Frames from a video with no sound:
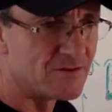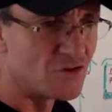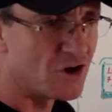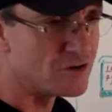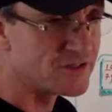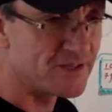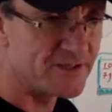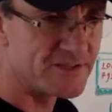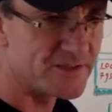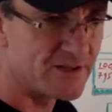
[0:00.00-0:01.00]
No,
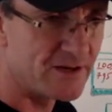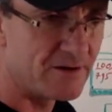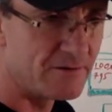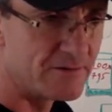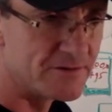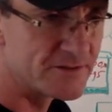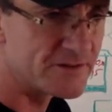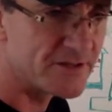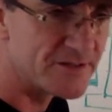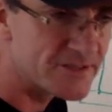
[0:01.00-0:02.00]
Stanislav,
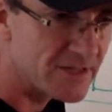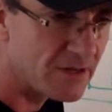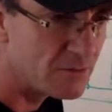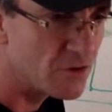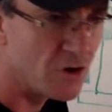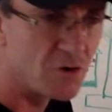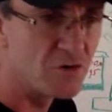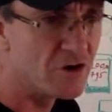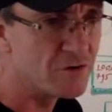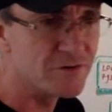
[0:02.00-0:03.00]

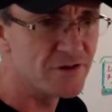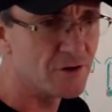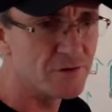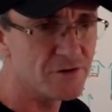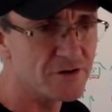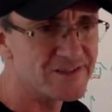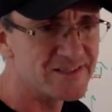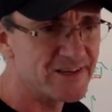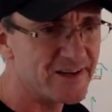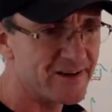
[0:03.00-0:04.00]
no, not
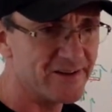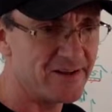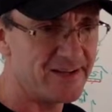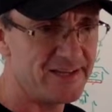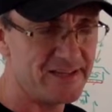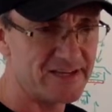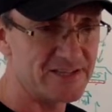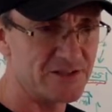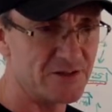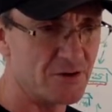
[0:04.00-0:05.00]
Zinc
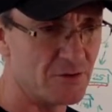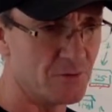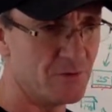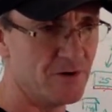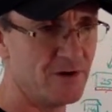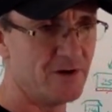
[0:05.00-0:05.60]
Analytics, no.